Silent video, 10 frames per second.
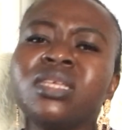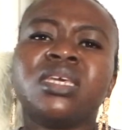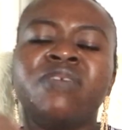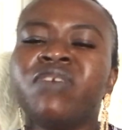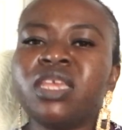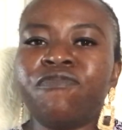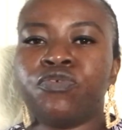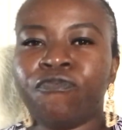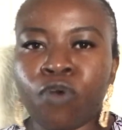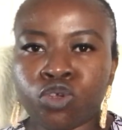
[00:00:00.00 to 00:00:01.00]
even if
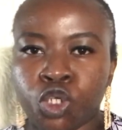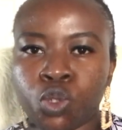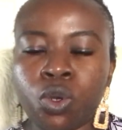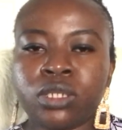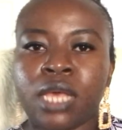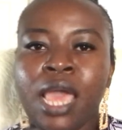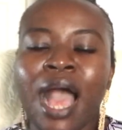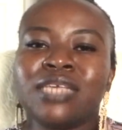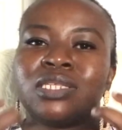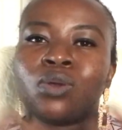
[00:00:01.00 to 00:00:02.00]
you fall short,
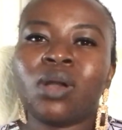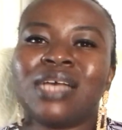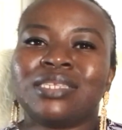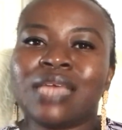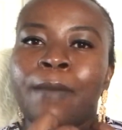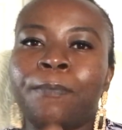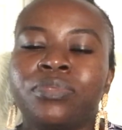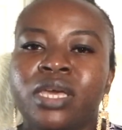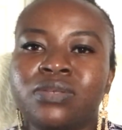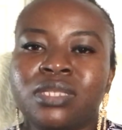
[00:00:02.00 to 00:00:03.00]
as long as
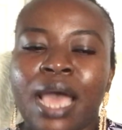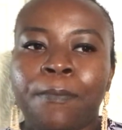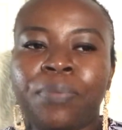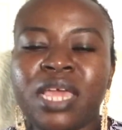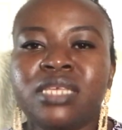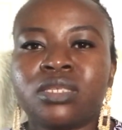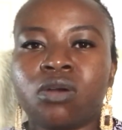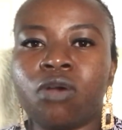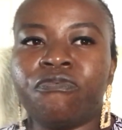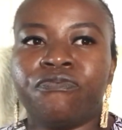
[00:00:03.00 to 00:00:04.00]
there's that place
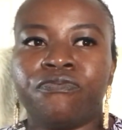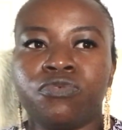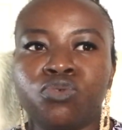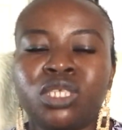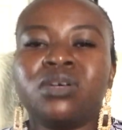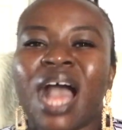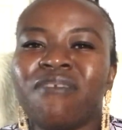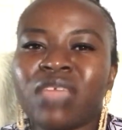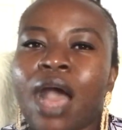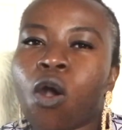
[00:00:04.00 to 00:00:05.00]
of you still
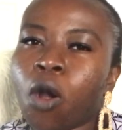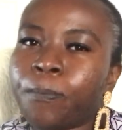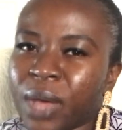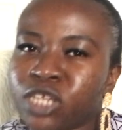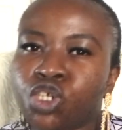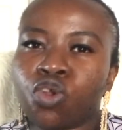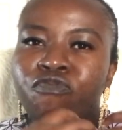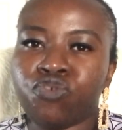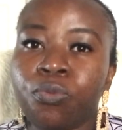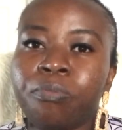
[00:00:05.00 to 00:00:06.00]
have that heart posture of
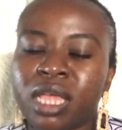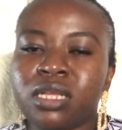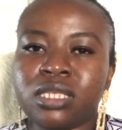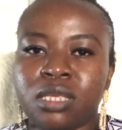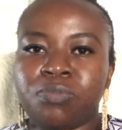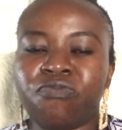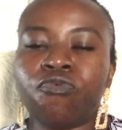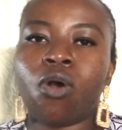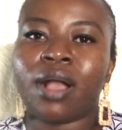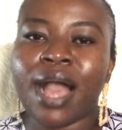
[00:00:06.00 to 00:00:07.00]
humility
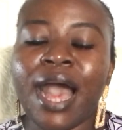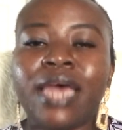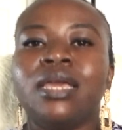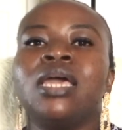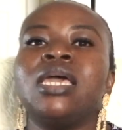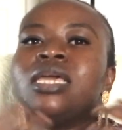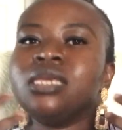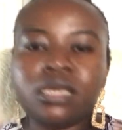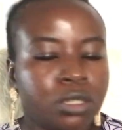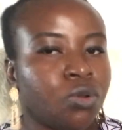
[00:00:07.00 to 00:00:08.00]
before God,
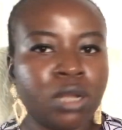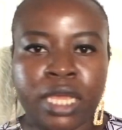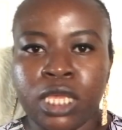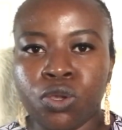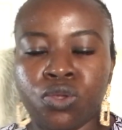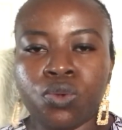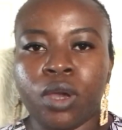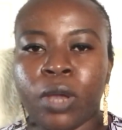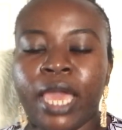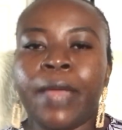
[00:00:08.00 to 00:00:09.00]
he's gonna hear you,
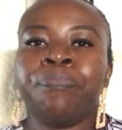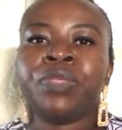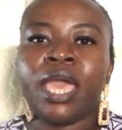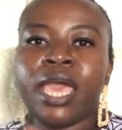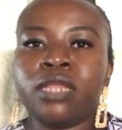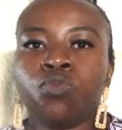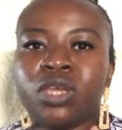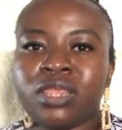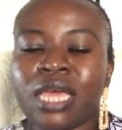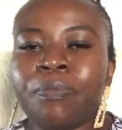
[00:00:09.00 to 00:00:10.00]
okay? And
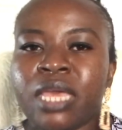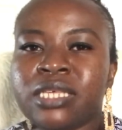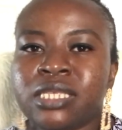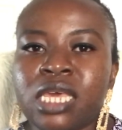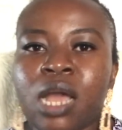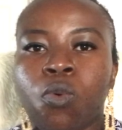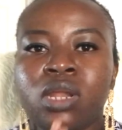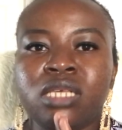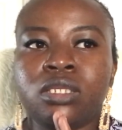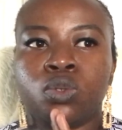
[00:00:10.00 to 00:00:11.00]
with that being said, I want
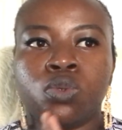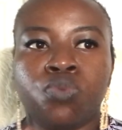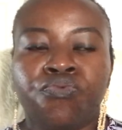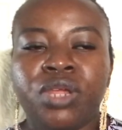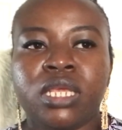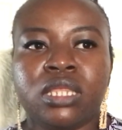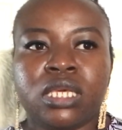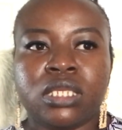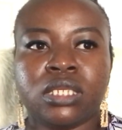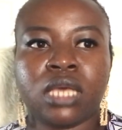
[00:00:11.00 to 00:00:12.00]
us to read
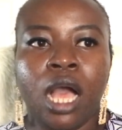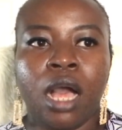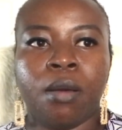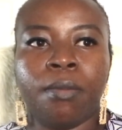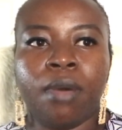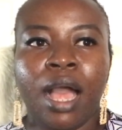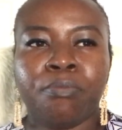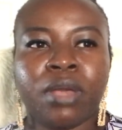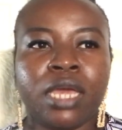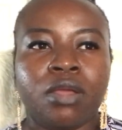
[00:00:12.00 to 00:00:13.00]
this. I
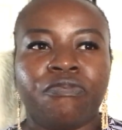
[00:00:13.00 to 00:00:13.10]
kind